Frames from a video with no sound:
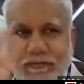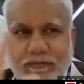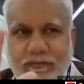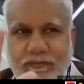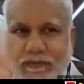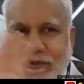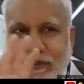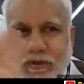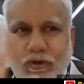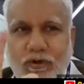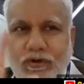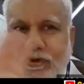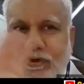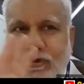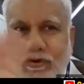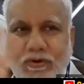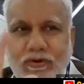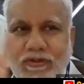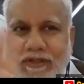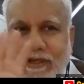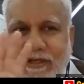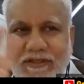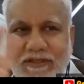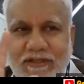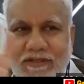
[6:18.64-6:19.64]
We don't
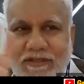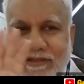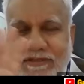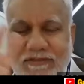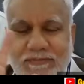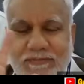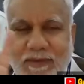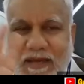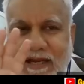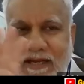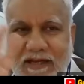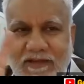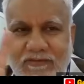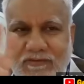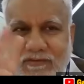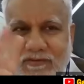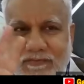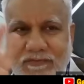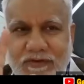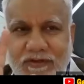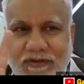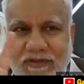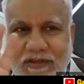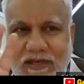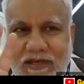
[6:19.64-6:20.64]
know that it is
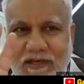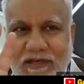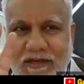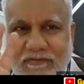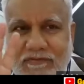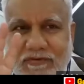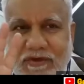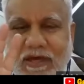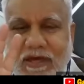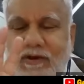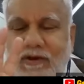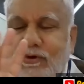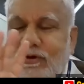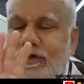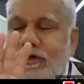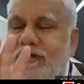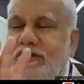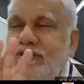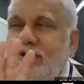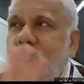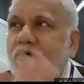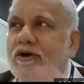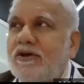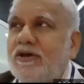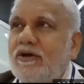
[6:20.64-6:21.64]
paraesophageal hernia. We are
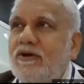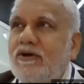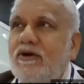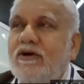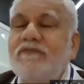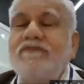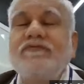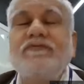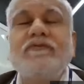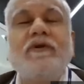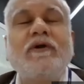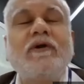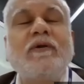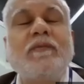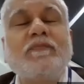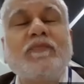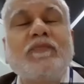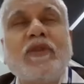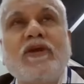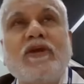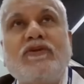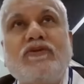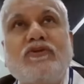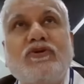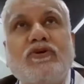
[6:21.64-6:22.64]
only talking of
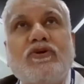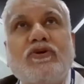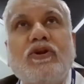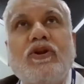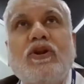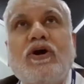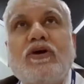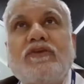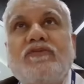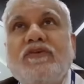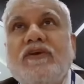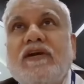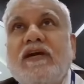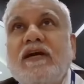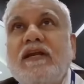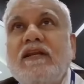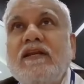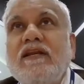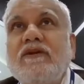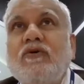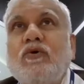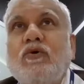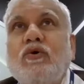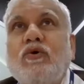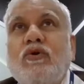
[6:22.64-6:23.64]

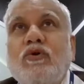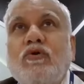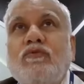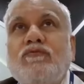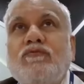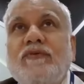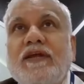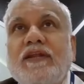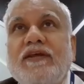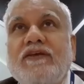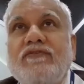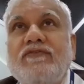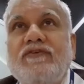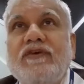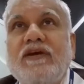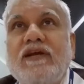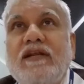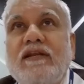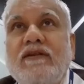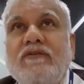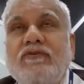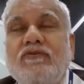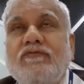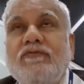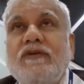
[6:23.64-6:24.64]
neurological
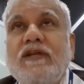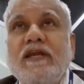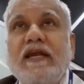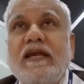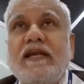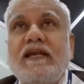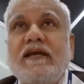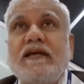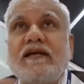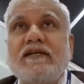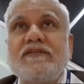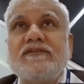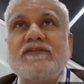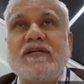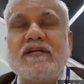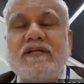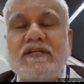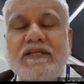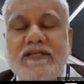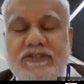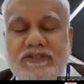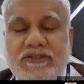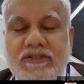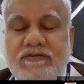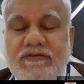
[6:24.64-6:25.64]
oropharyngeal. You will get a
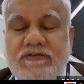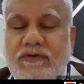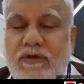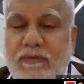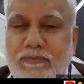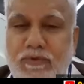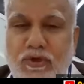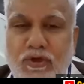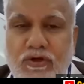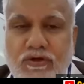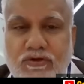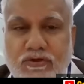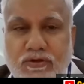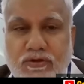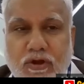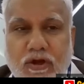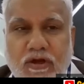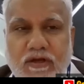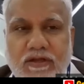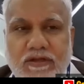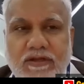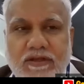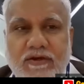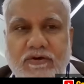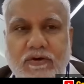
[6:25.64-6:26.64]
consultation from your
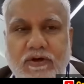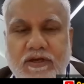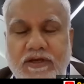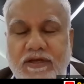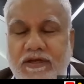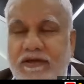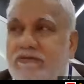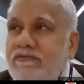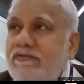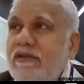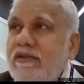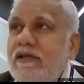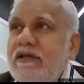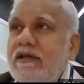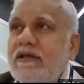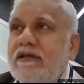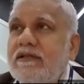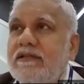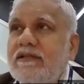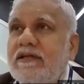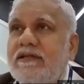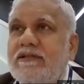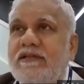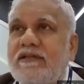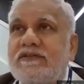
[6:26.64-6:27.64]
neurology colleagues
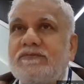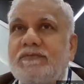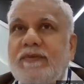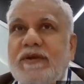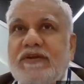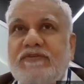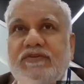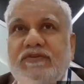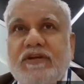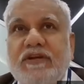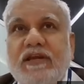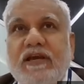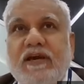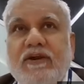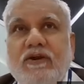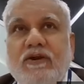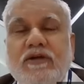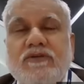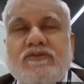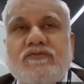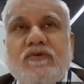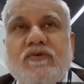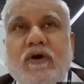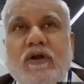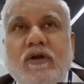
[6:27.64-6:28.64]
that this patient
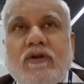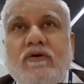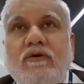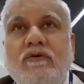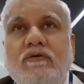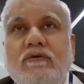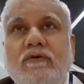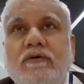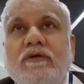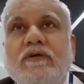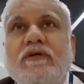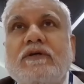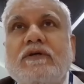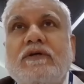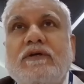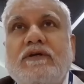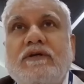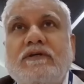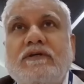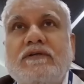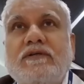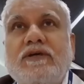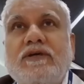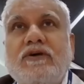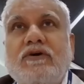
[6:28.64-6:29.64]
cannot swallow.
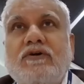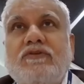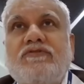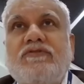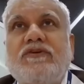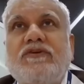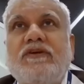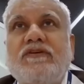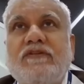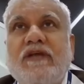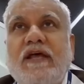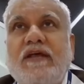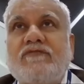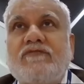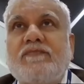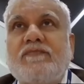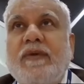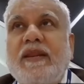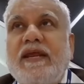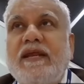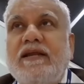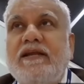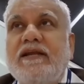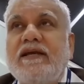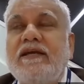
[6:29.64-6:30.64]
He or she is
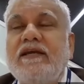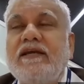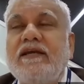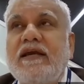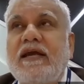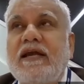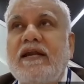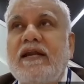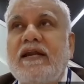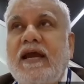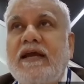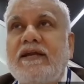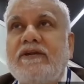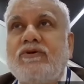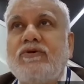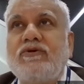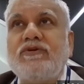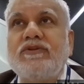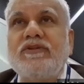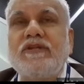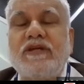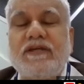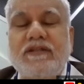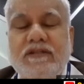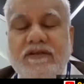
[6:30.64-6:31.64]
aspirating, and I
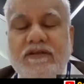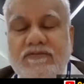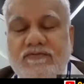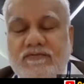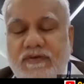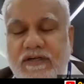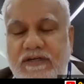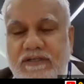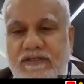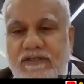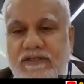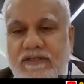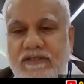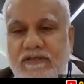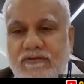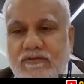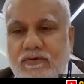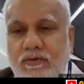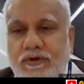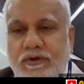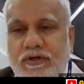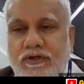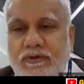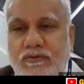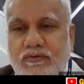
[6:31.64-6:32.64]
don't think this function is
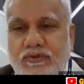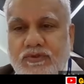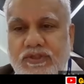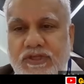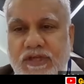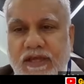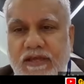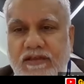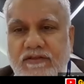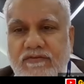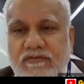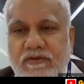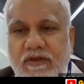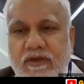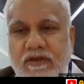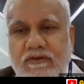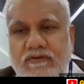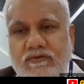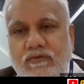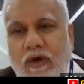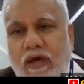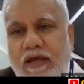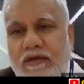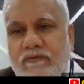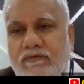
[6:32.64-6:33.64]
going to change.
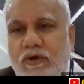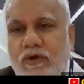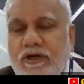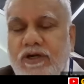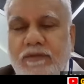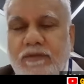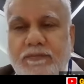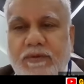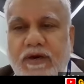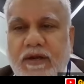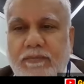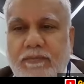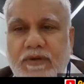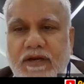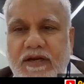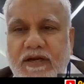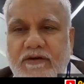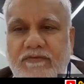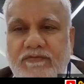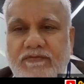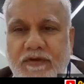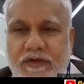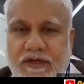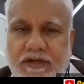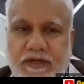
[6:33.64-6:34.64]
So I want a
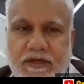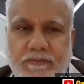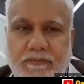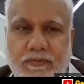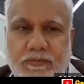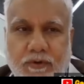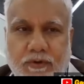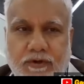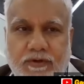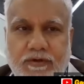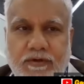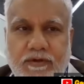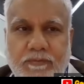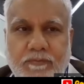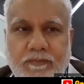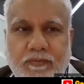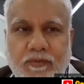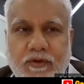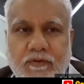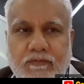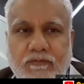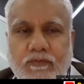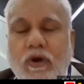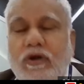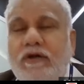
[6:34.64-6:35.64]
permanent feeding port.
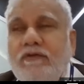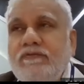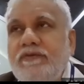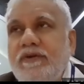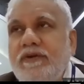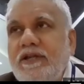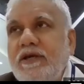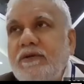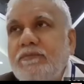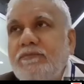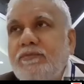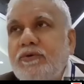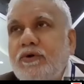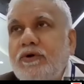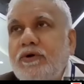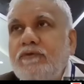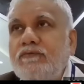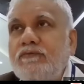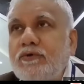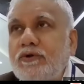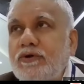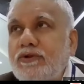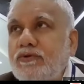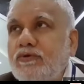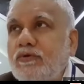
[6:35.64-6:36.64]
What feeding
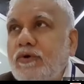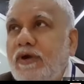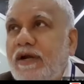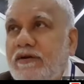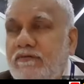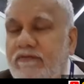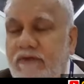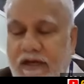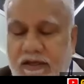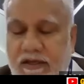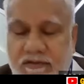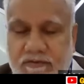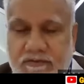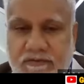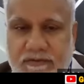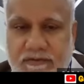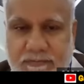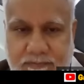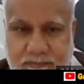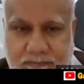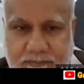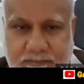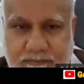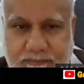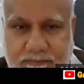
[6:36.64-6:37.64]
port would you
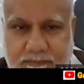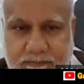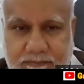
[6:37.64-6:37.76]
advise?